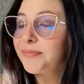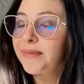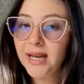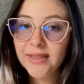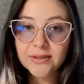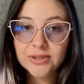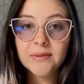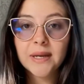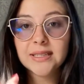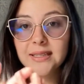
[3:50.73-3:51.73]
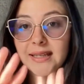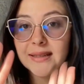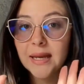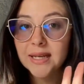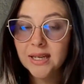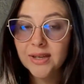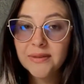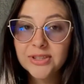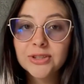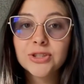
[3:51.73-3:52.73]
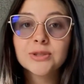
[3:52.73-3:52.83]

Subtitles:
be able to ask them any questions